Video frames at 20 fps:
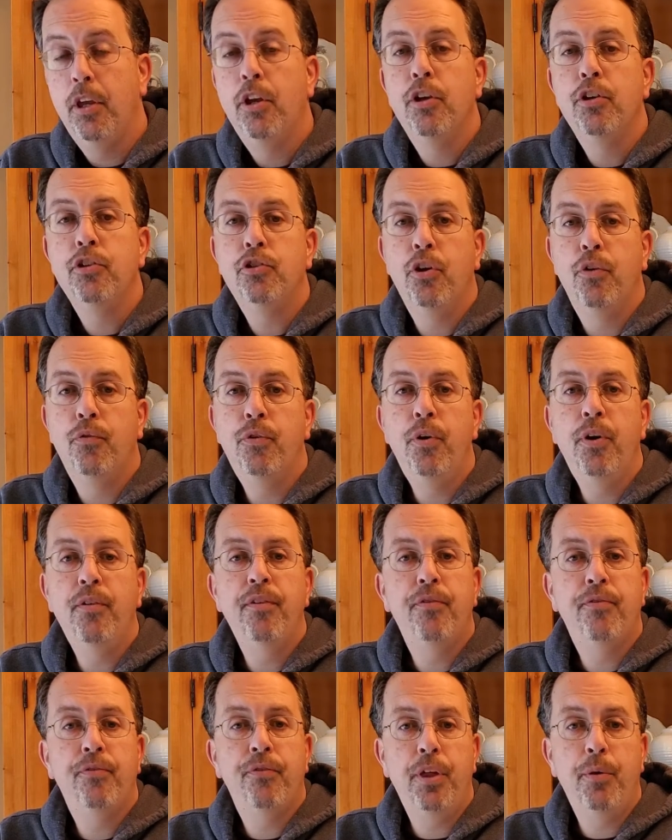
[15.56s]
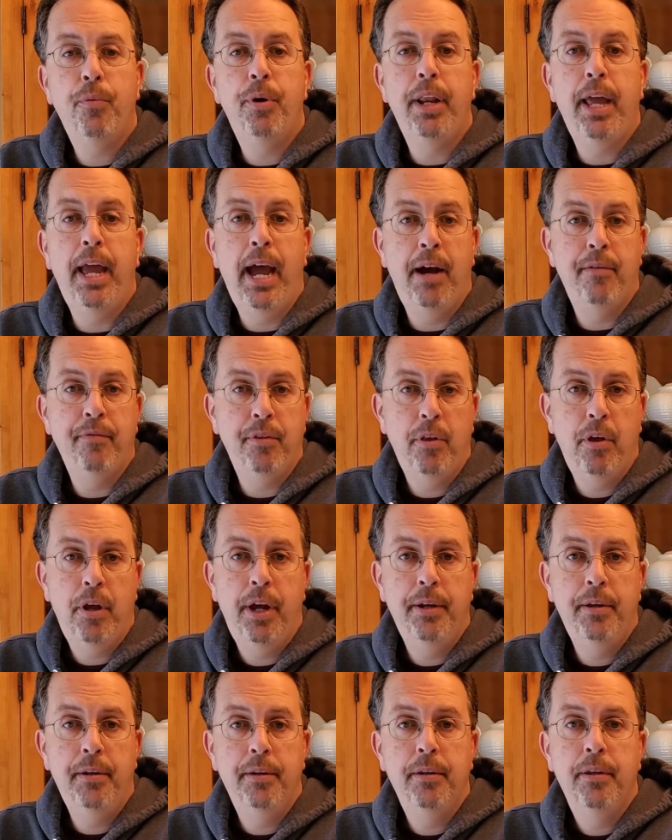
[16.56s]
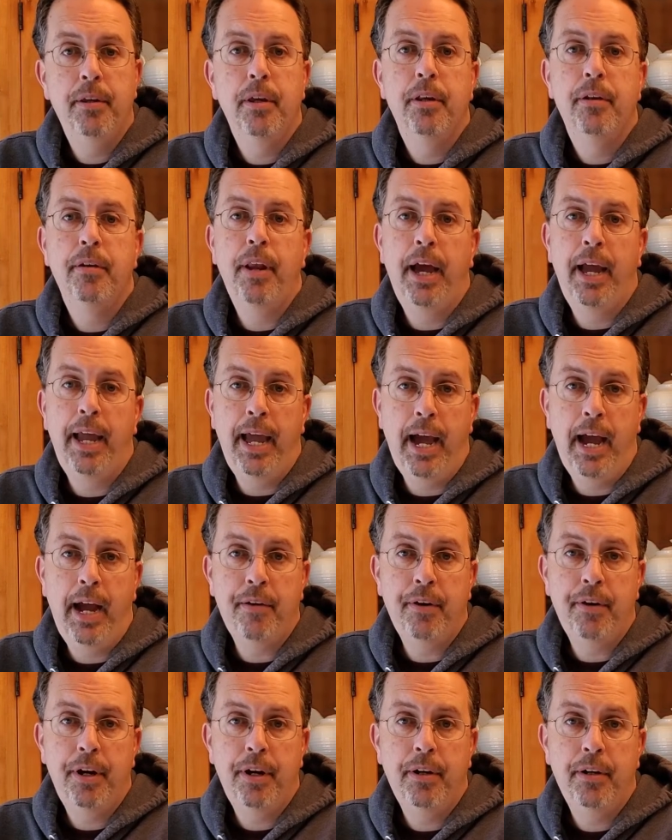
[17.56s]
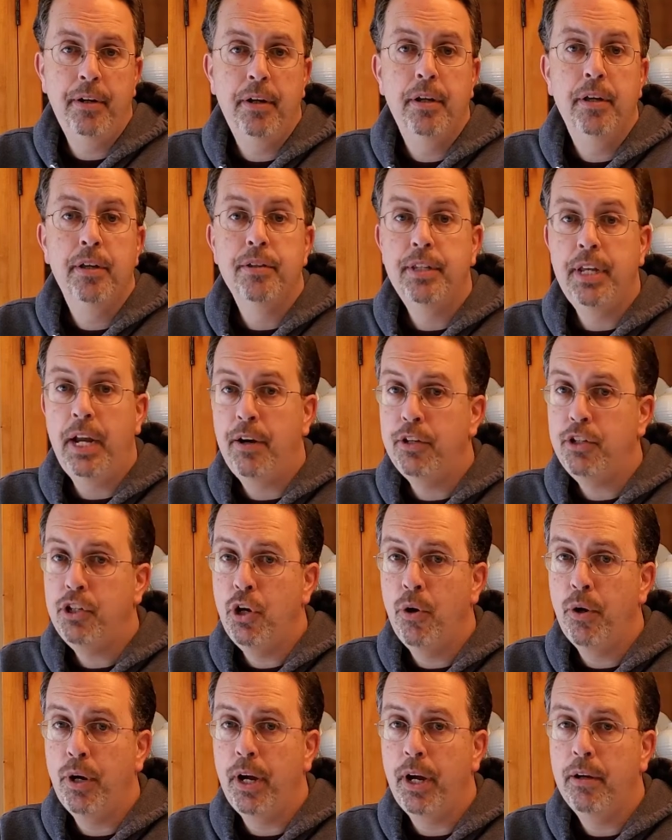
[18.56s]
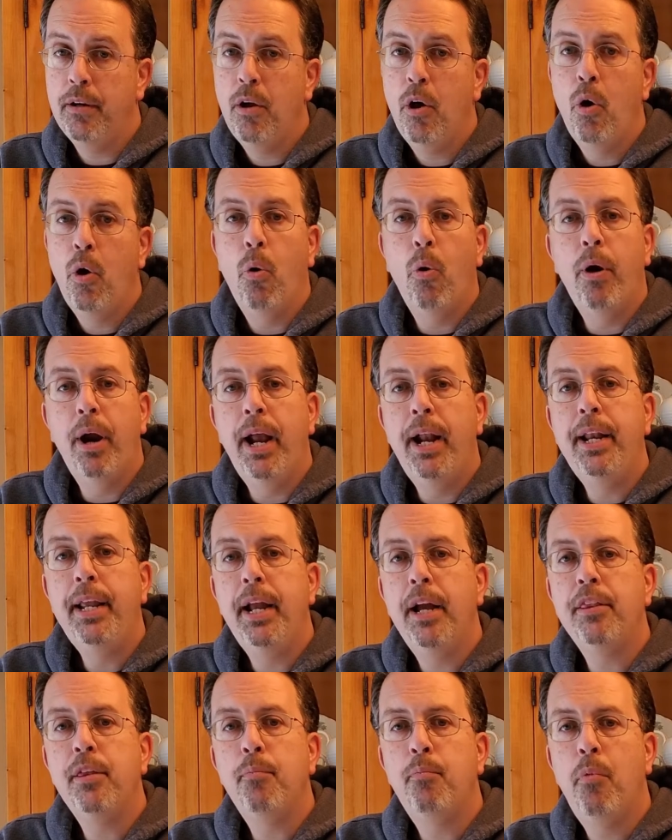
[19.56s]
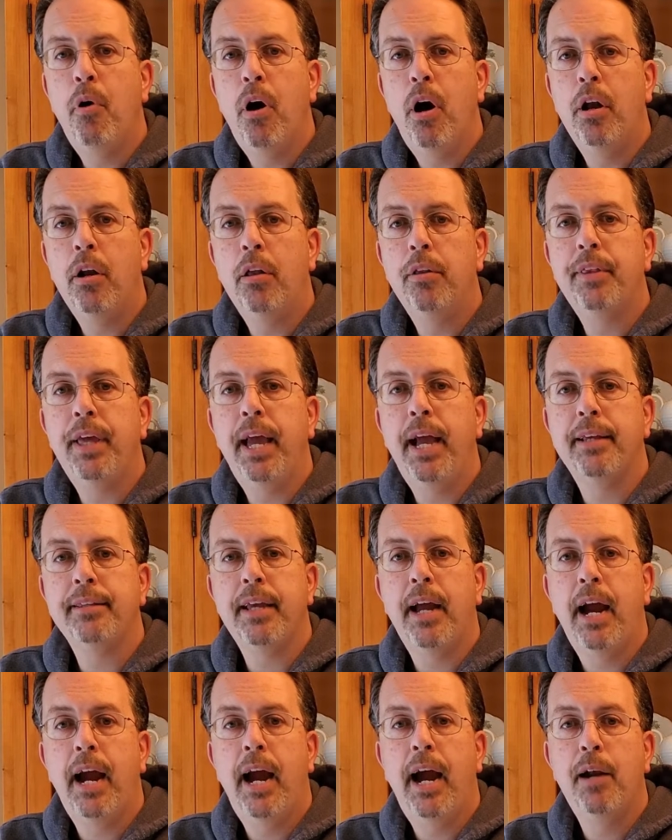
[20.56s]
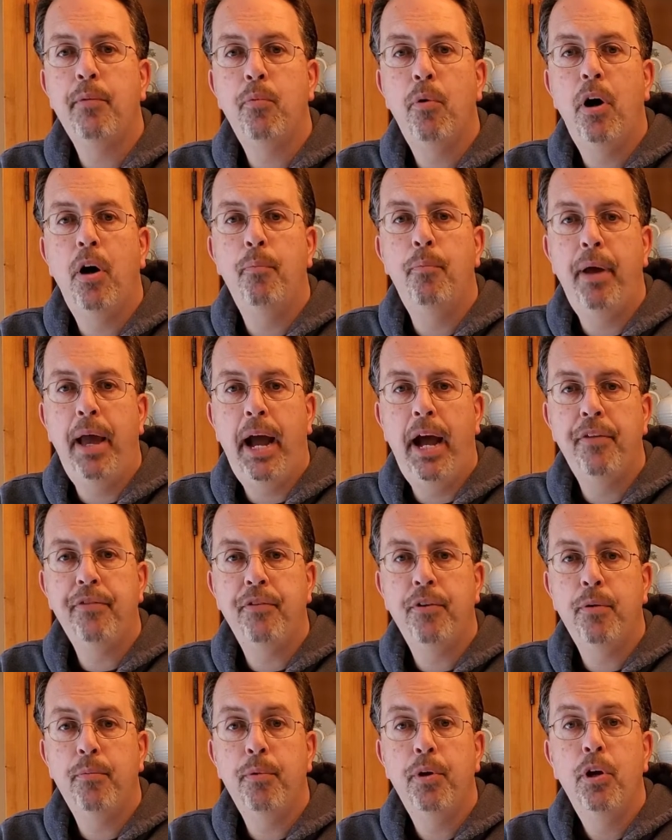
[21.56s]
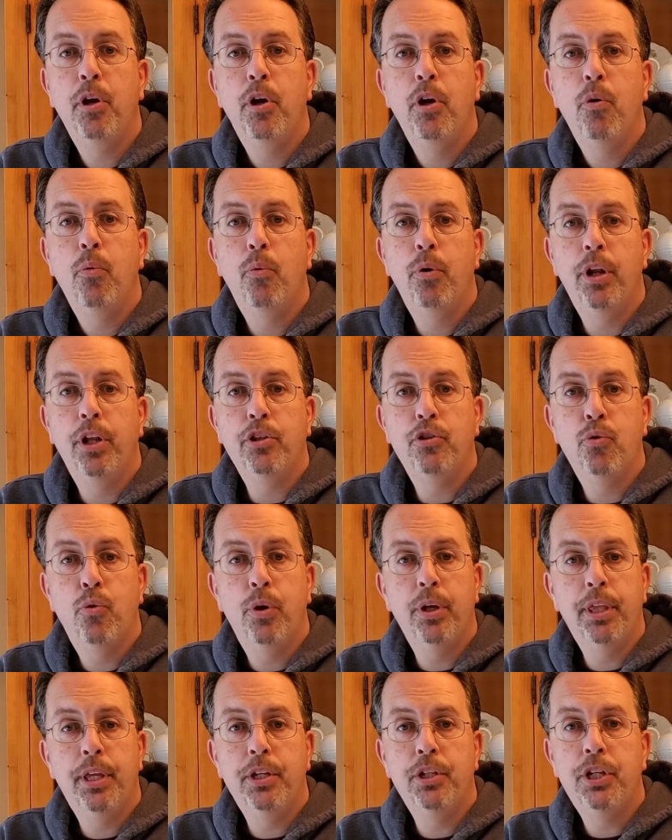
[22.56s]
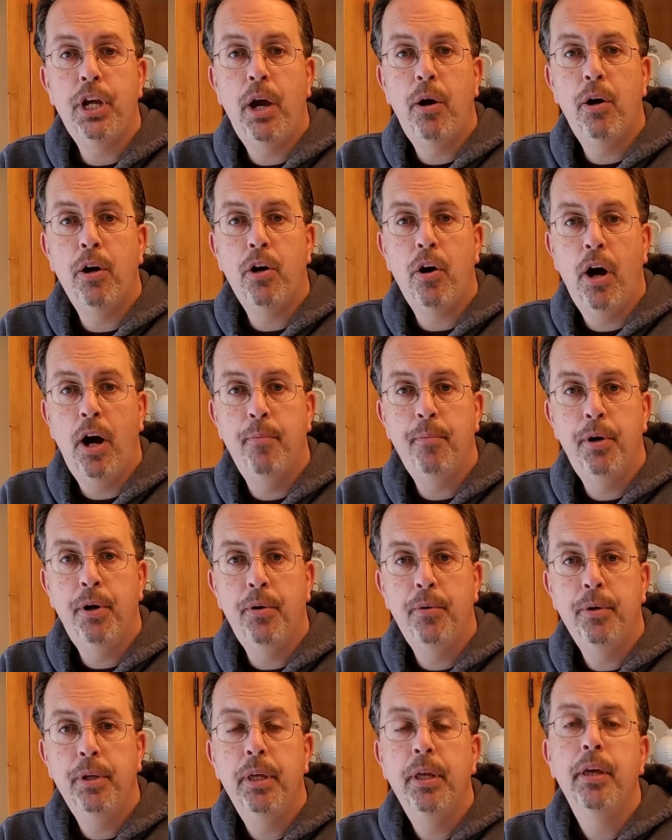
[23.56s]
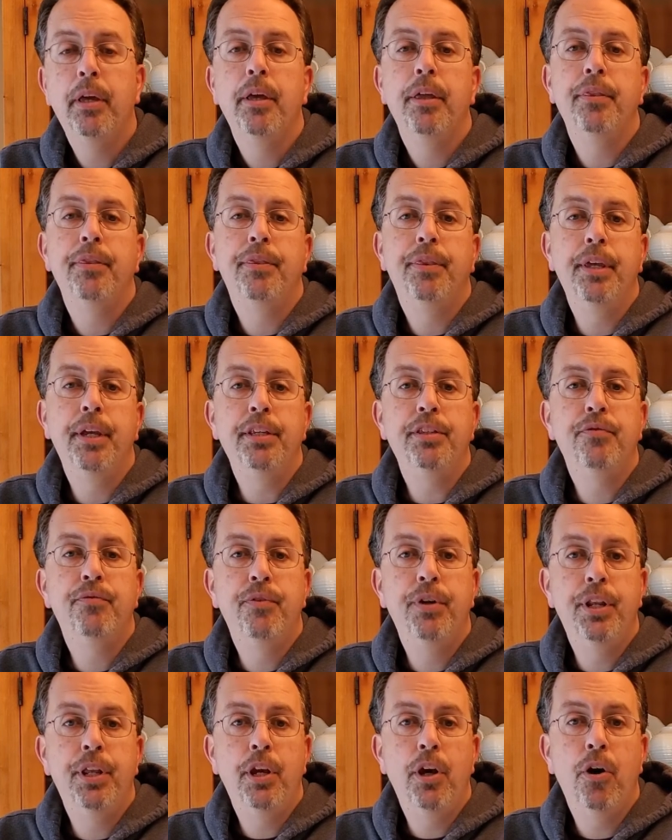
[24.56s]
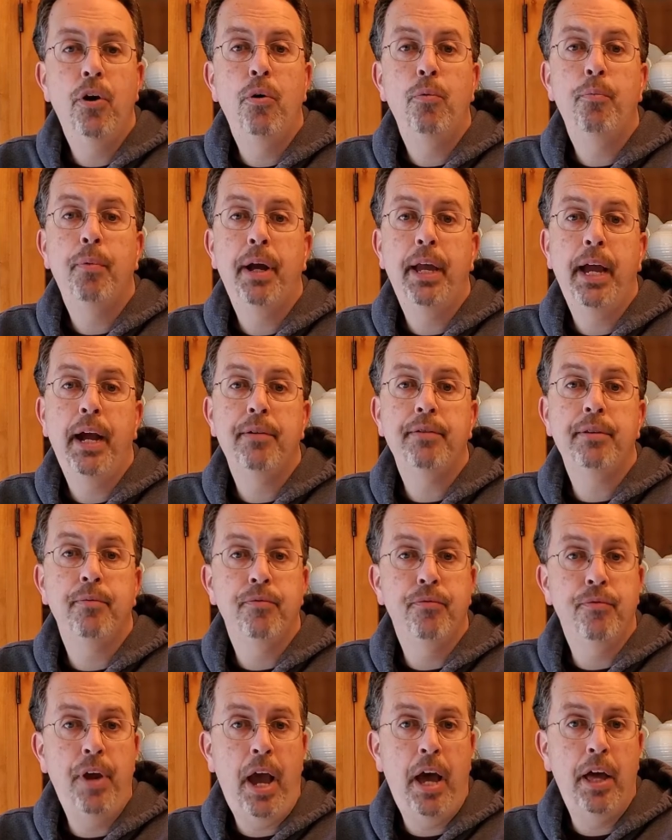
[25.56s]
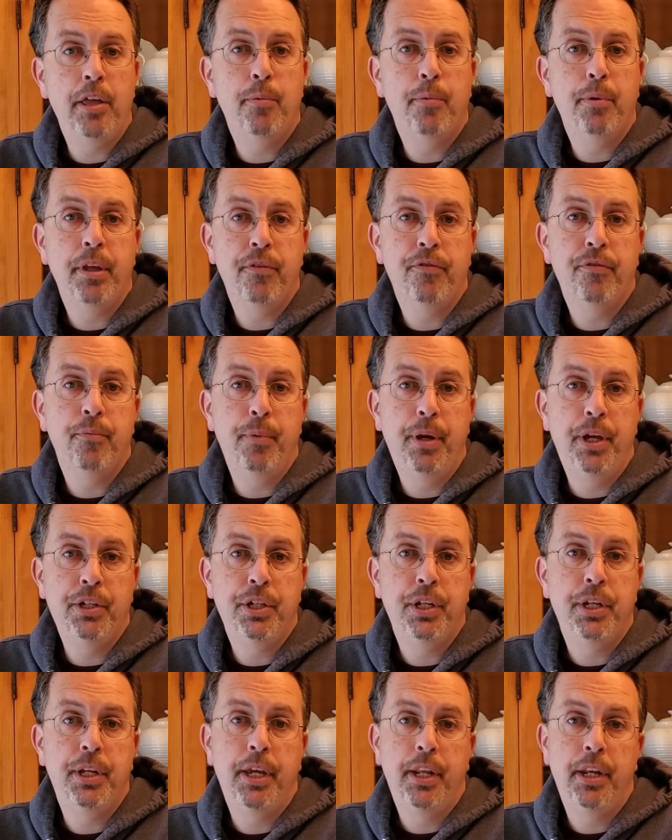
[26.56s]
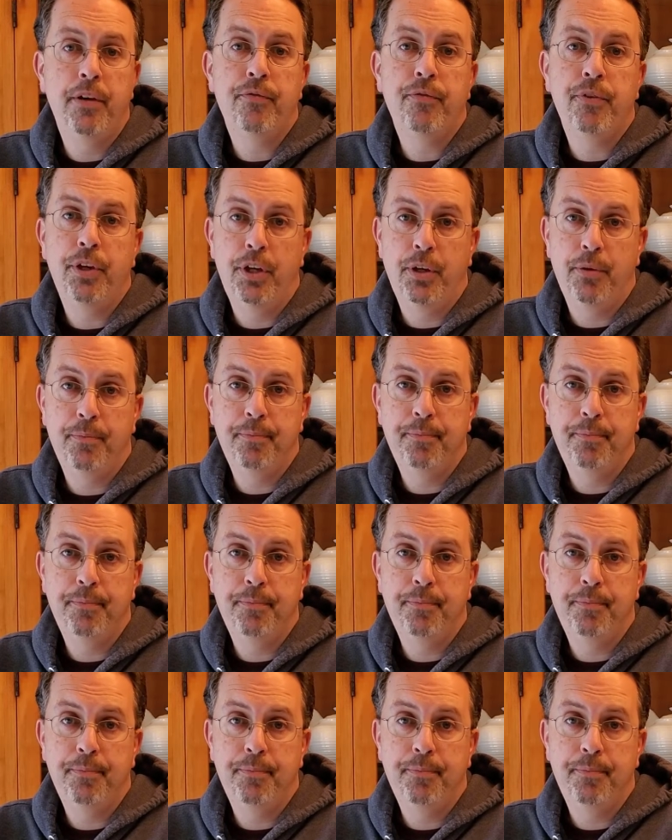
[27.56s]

So if you have a Fleetwood Avalon, Niagara, Saratoga, or any other model that has a hardwall bathroom with a toilet and shower combo, this video might have some valuable information in it for you.